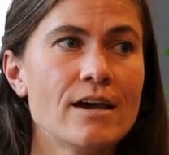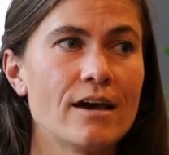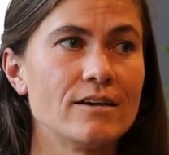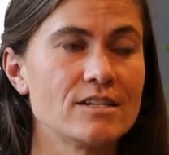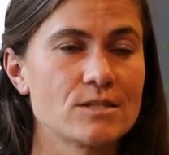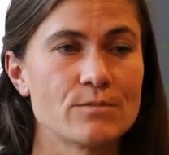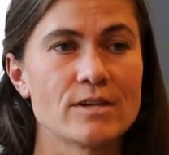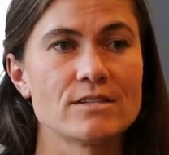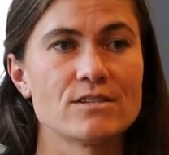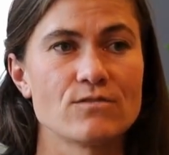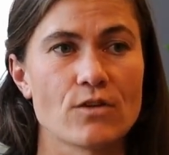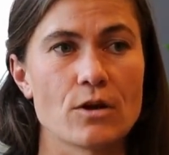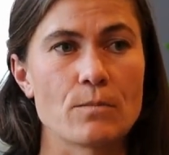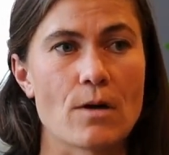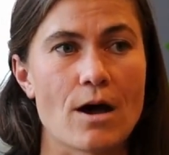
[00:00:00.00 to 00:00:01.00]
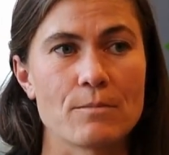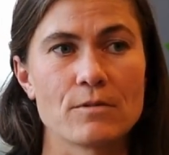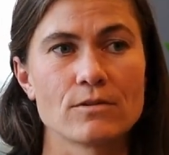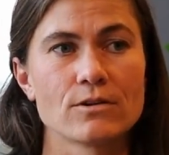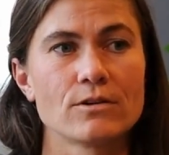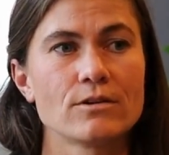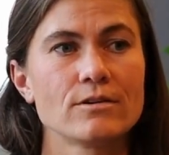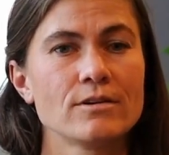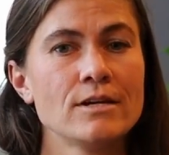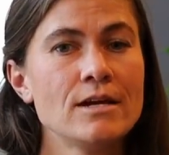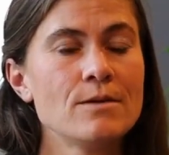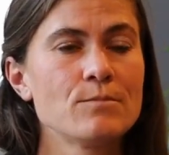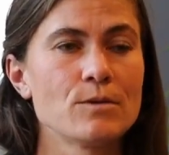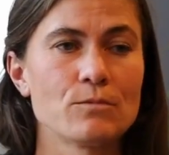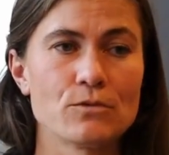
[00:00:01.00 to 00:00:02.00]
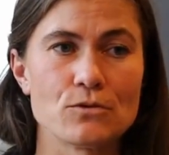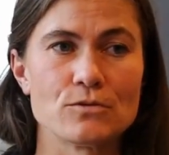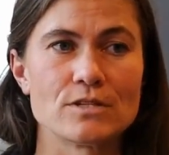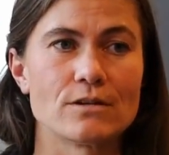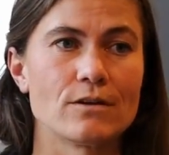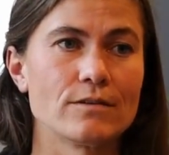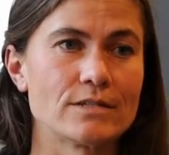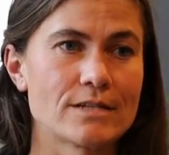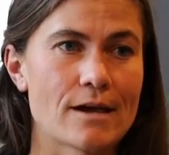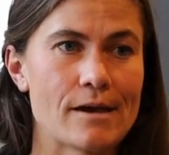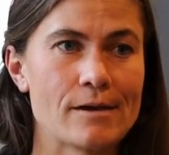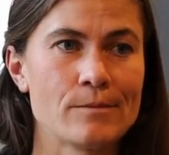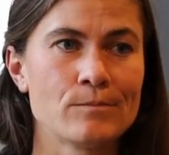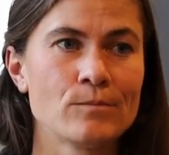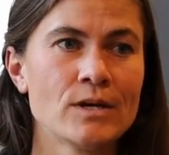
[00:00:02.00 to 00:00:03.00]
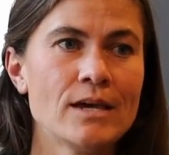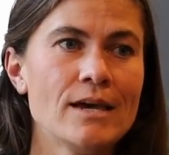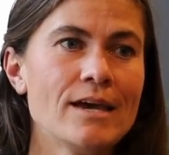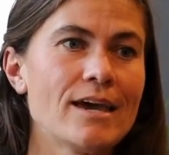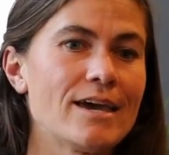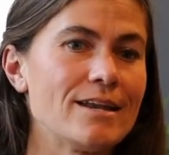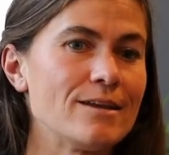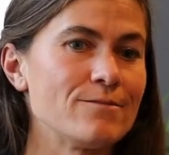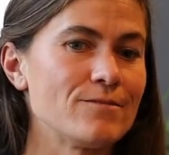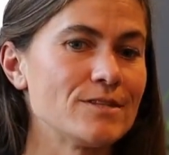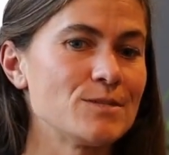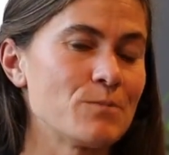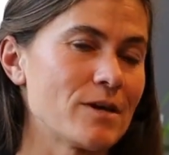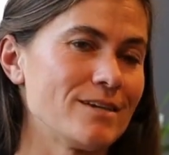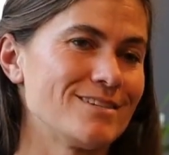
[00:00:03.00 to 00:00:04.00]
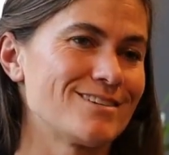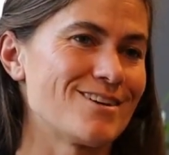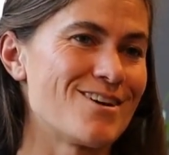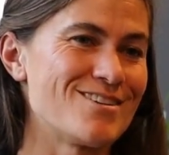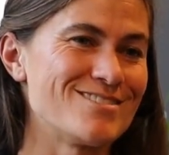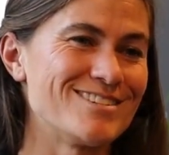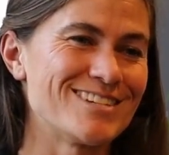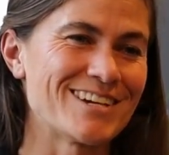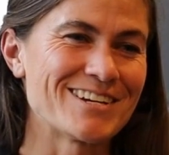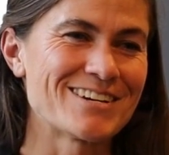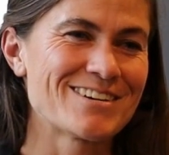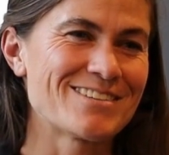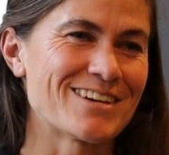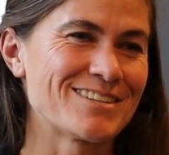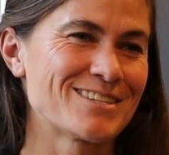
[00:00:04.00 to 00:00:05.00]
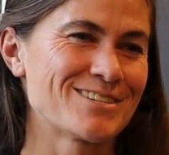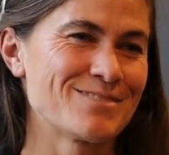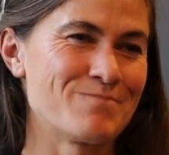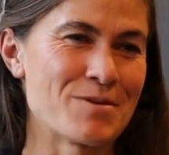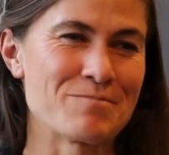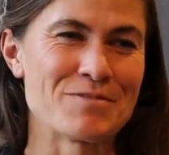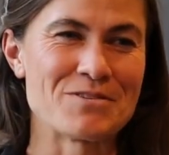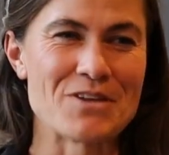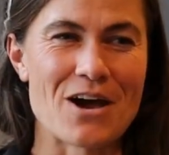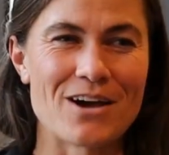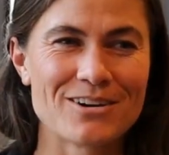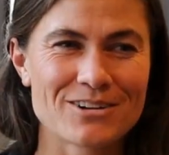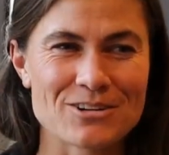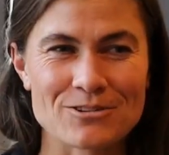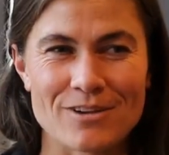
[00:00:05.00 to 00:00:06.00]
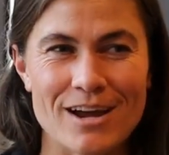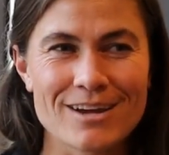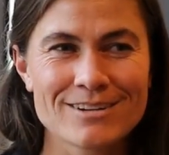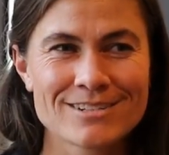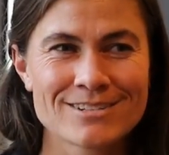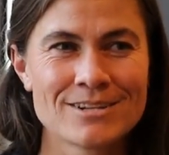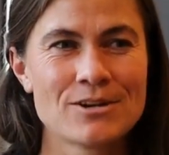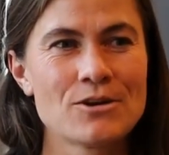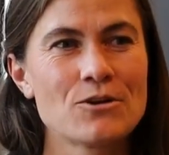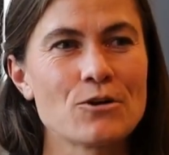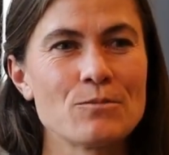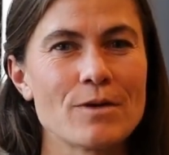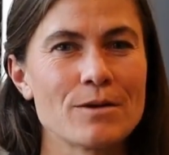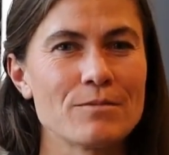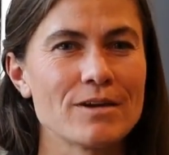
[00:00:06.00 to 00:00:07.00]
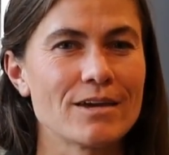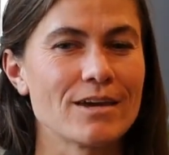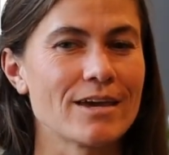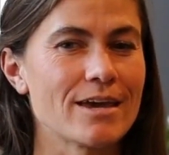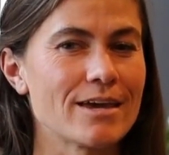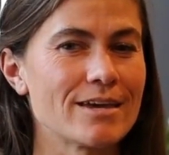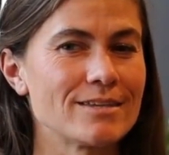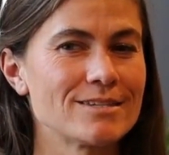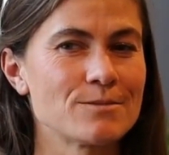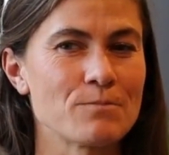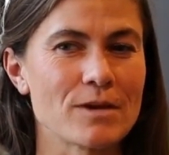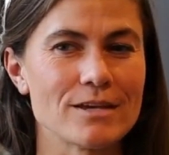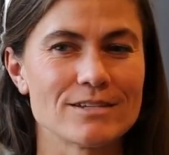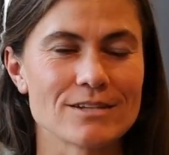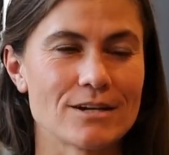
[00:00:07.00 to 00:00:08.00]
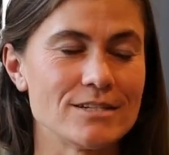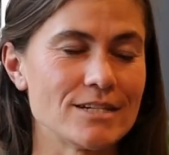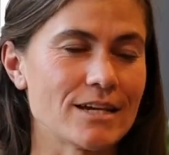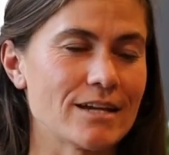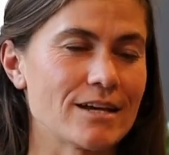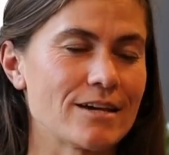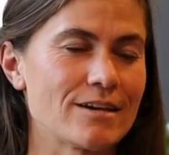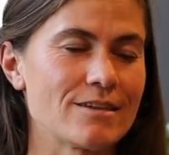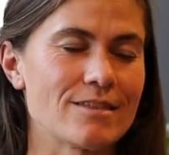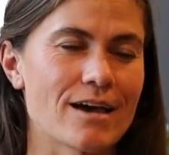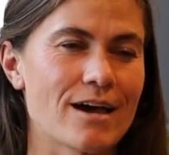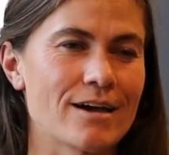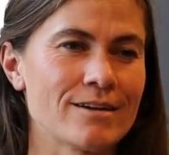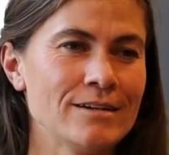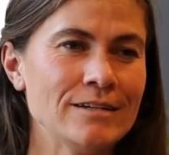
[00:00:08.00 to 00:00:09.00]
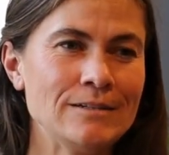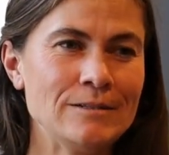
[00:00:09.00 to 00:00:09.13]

LSMS is very popular, people use it all the time, and if it's based on data that's maybe not correct, or maybe it's based on data that